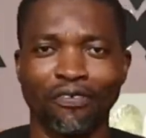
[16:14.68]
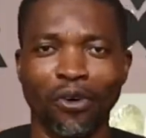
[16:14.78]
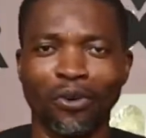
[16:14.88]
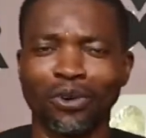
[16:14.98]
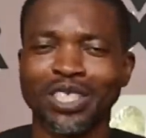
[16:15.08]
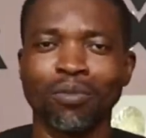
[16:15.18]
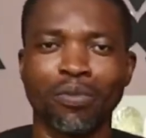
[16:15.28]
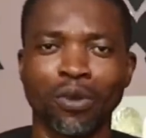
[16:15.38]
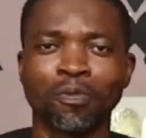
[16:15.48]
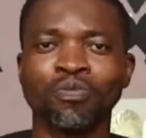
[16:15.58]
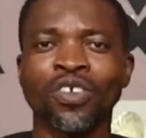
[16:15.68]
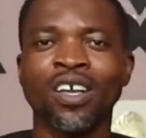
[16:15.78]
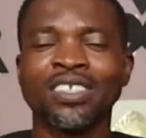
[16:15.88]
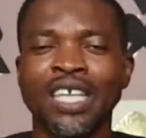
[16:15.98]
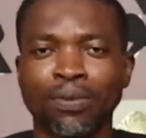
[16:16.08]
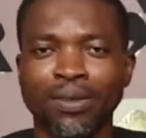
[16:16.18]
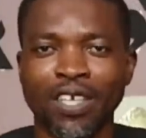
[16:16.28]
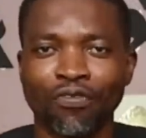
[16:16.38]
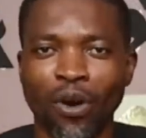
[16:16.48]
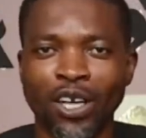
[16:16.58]
or seven bedroom Taptap
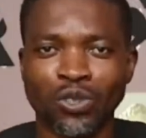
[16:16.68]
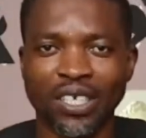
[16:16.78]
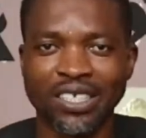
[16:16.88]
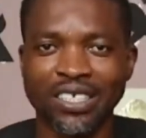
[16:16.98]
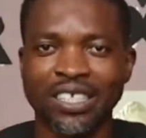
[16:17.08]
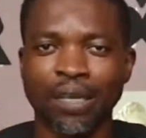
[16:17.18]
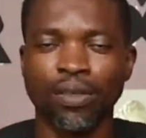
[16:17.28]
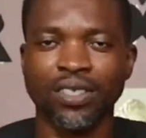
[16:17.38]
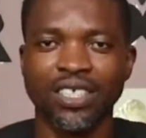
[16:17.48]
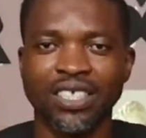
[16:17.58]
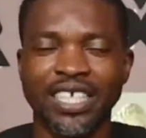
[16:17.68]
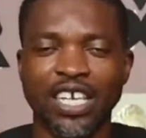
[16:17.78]
Send for us, we are sending Taptap Send see